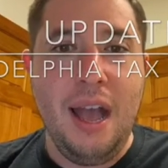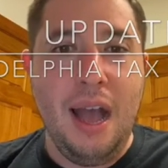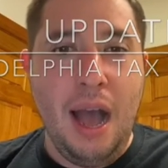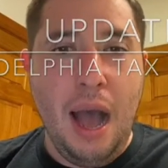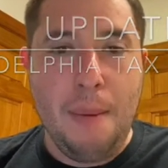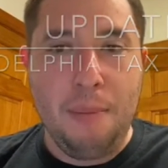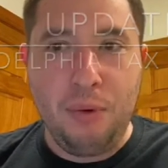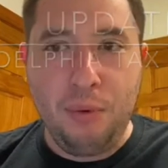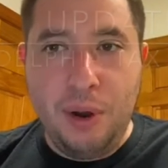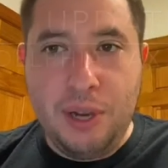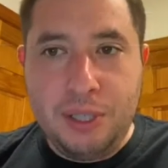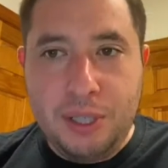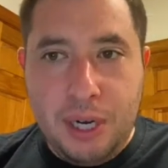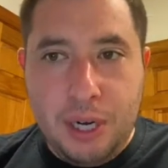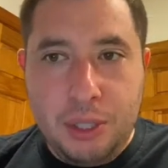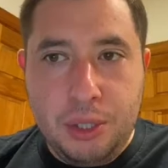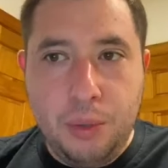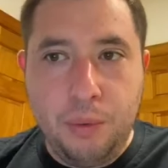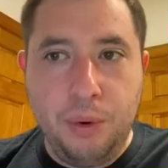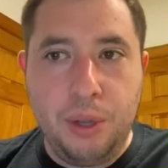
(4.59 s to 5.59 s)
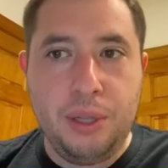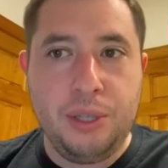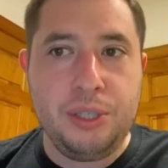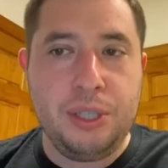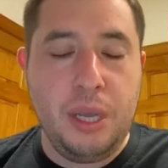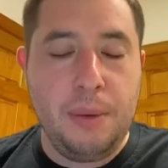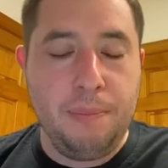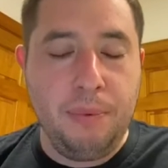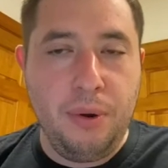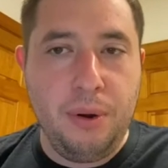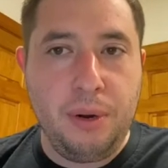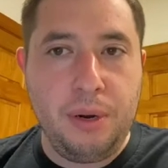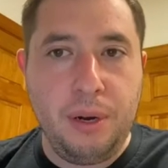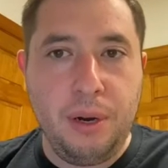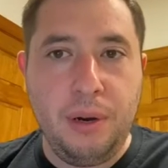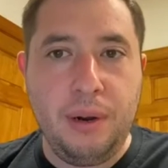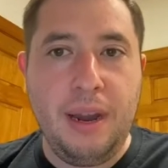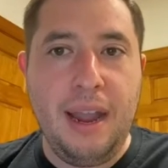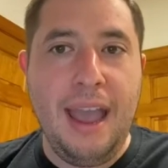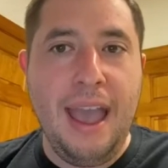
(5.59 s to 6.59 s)
I'm a residential real estate
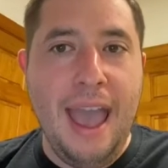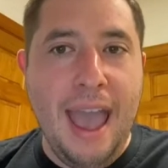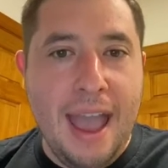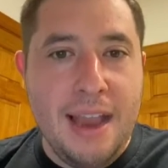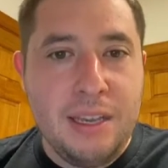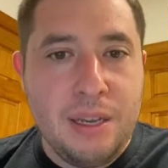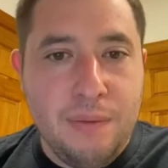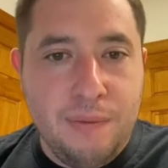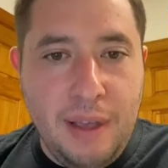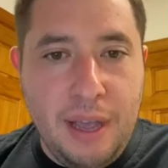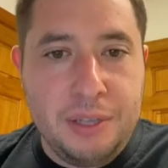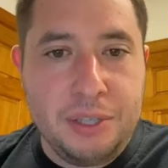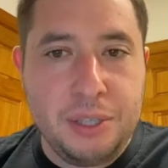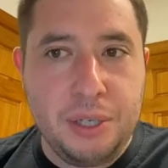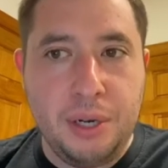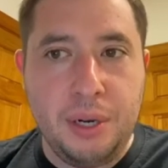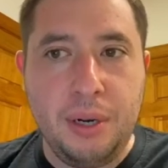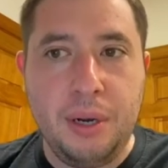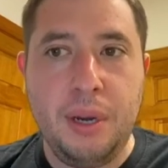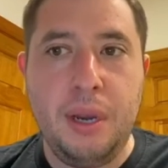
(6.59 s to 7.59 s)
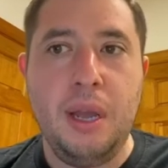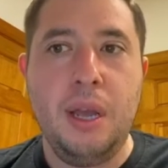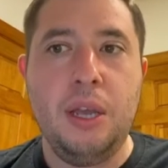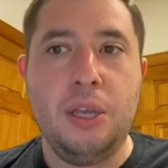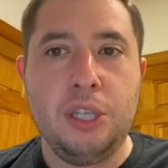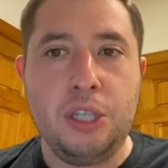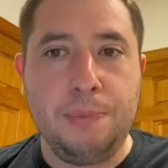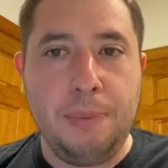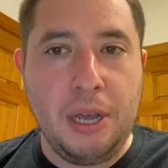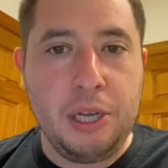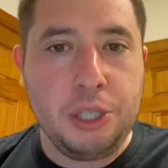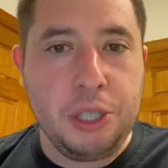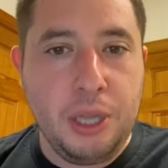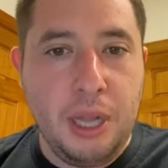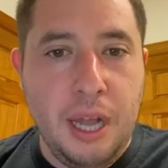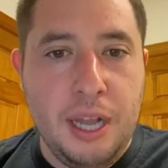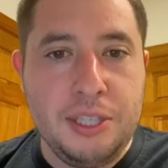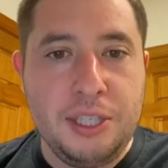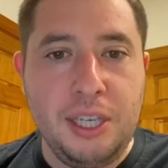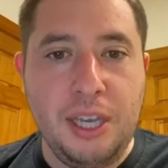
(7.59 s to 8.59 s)
broker and investor
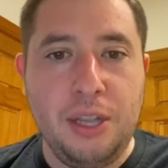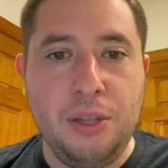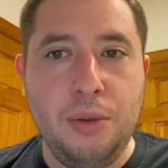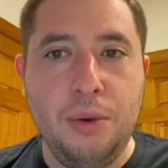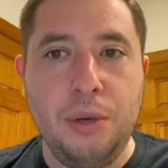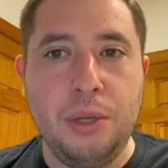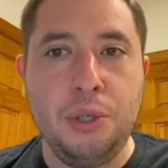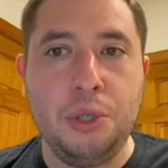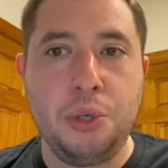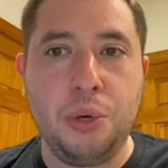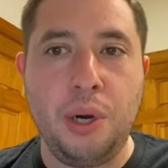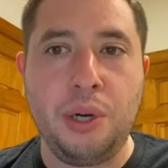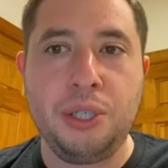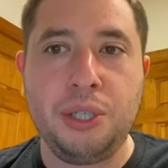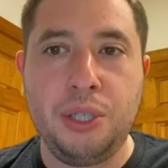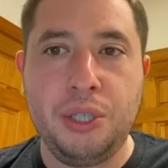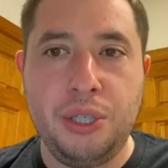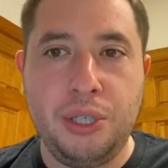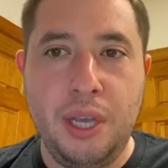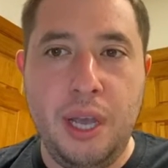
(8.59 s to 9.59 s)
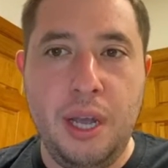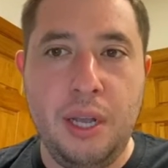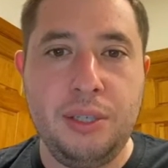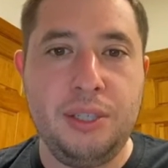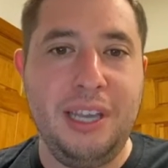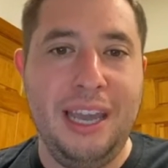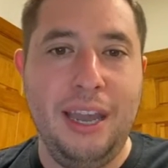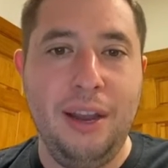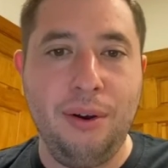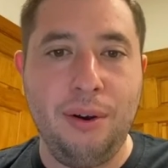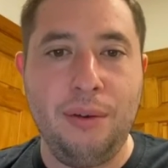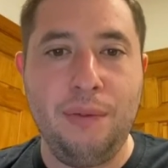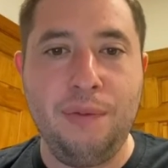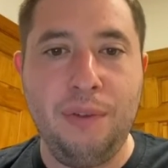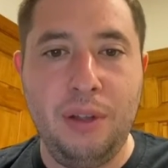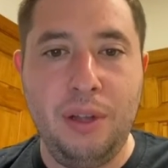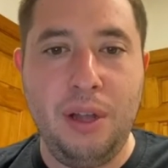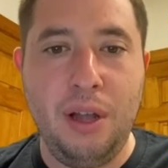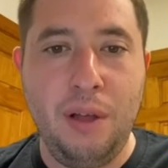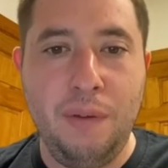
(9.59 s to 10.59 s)
specializing in new construction sales here in
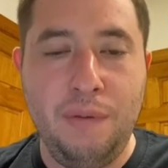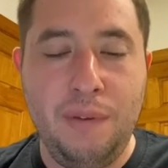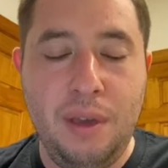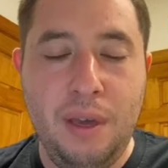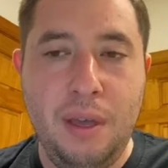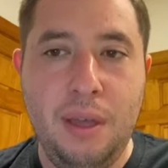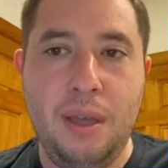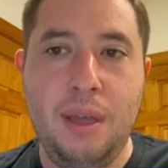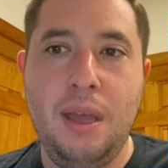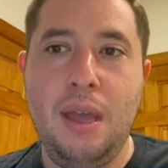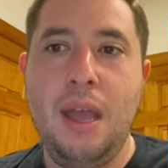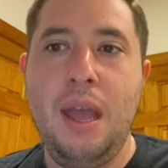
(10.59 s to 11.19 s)
Philadelphia